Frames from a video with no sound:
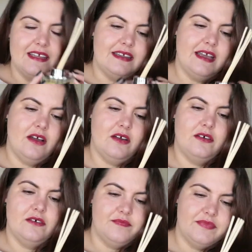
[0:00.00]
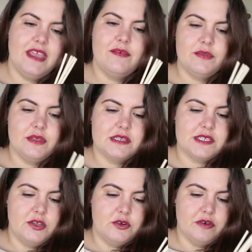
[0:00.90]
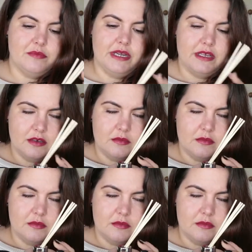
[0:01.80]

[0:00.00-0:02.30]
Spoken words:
Now, everything is cuter in mini.